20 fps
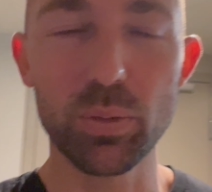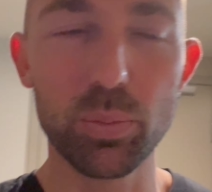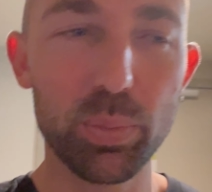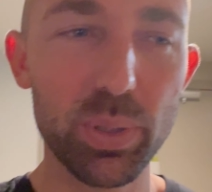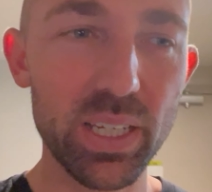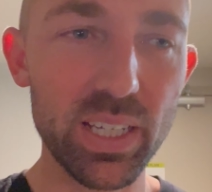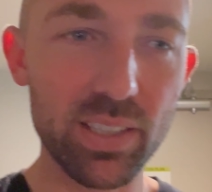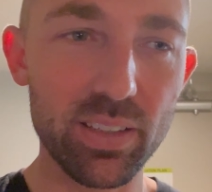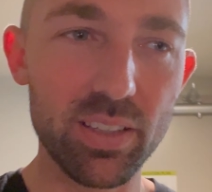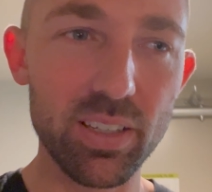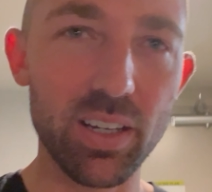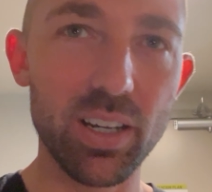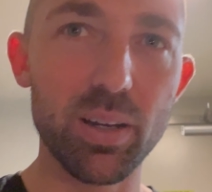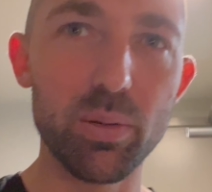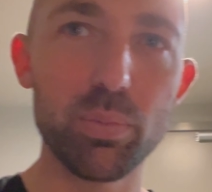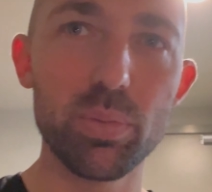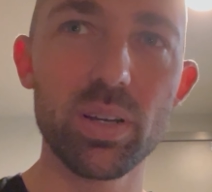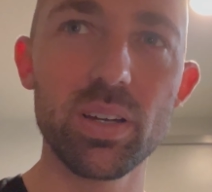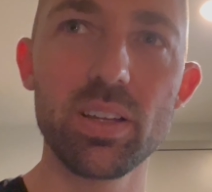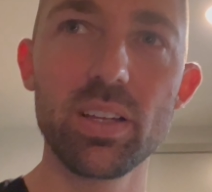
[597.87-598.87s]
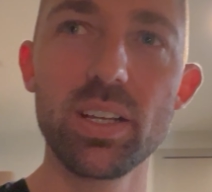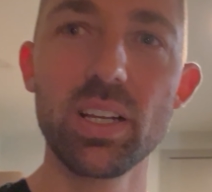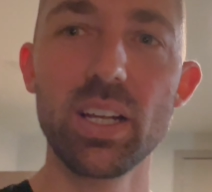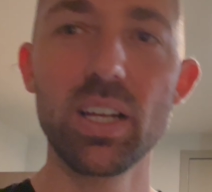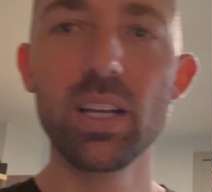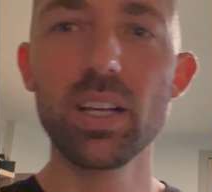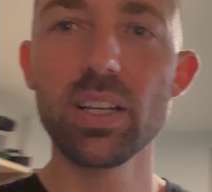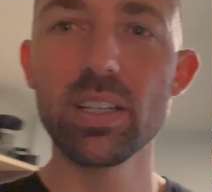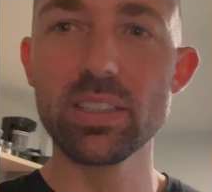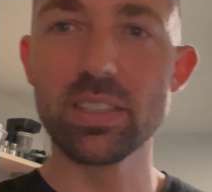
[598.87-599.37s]
picked up
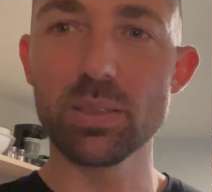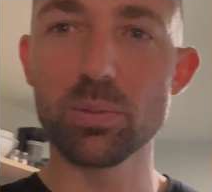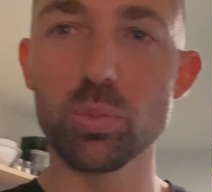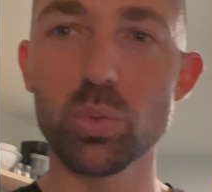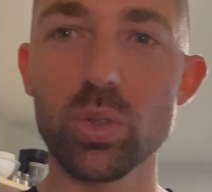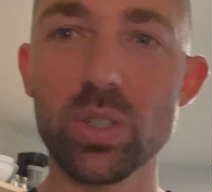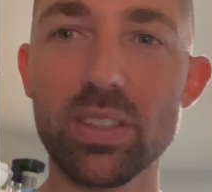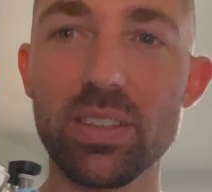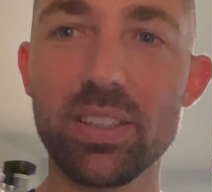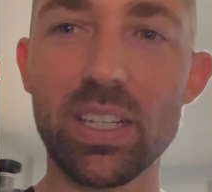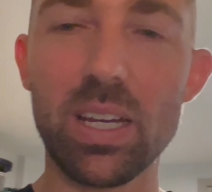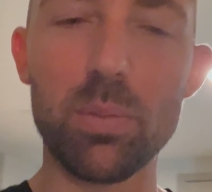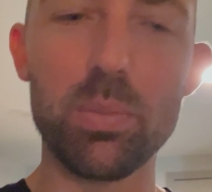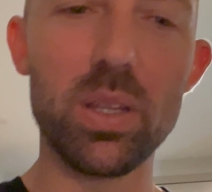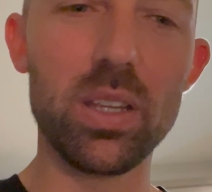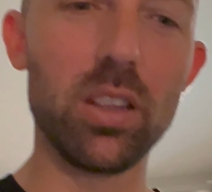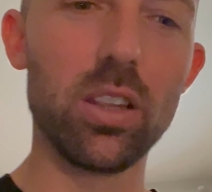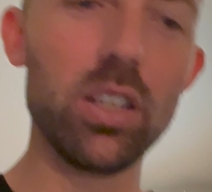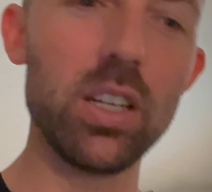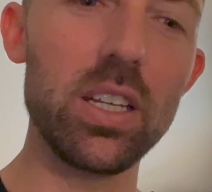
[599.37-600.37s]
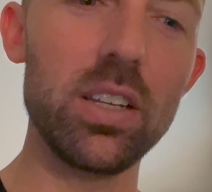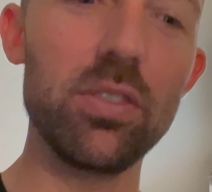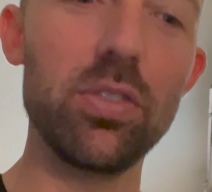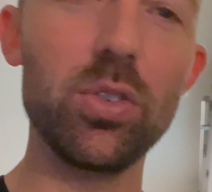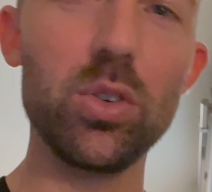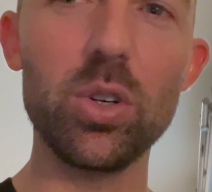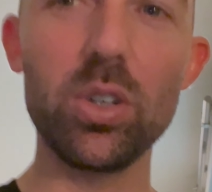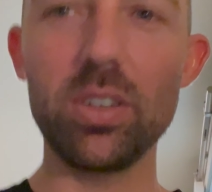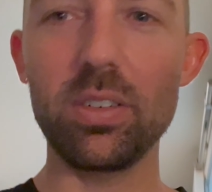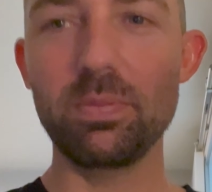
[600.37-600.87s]
some ones that I've been looking
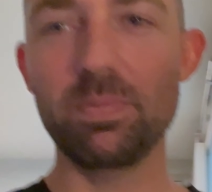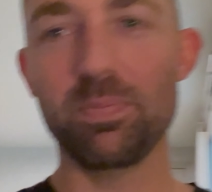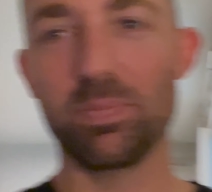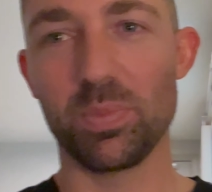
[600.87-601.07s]
for.